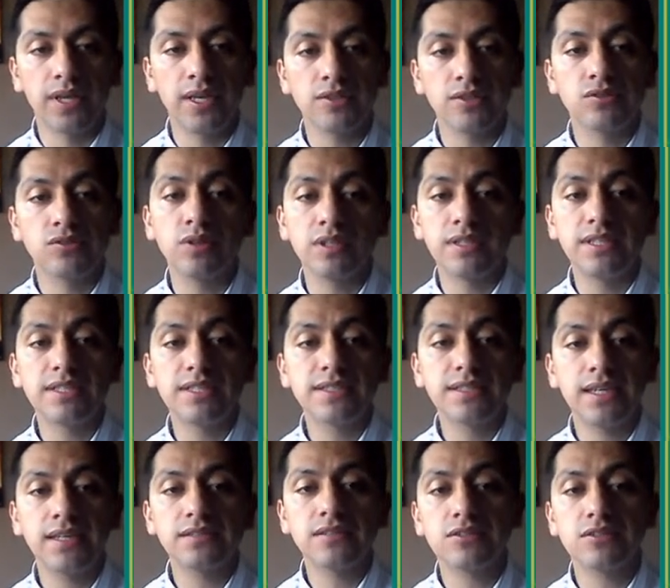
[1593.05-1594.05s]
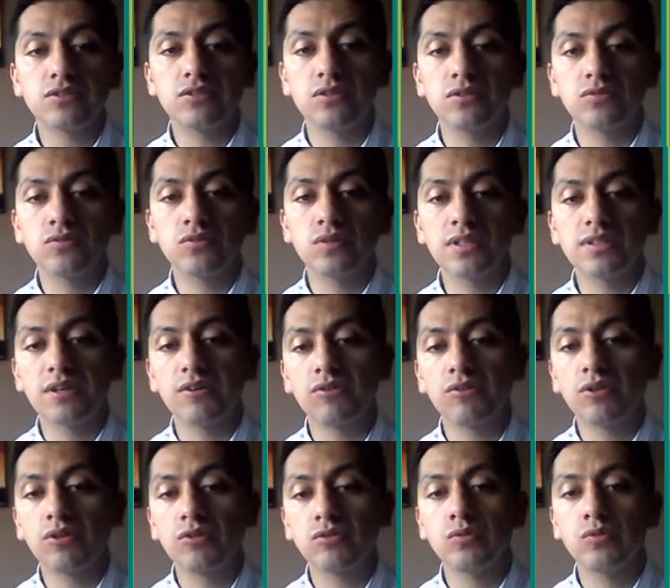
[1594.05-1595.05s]
Okay, so in this case, the students are
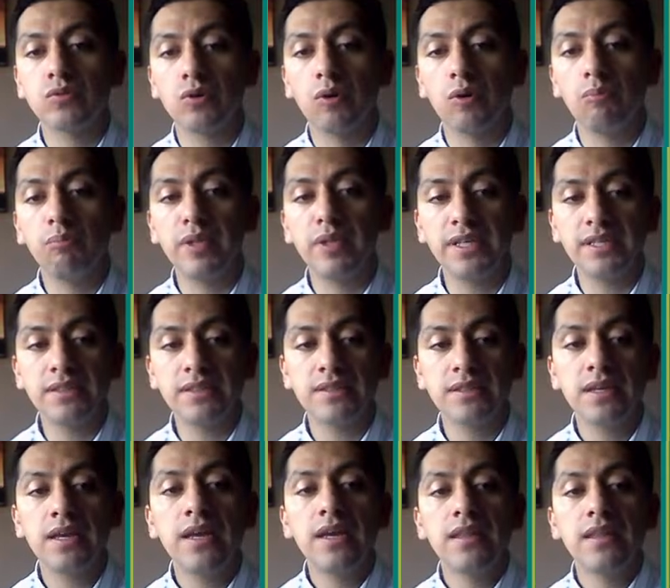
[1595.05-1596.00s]
going to complete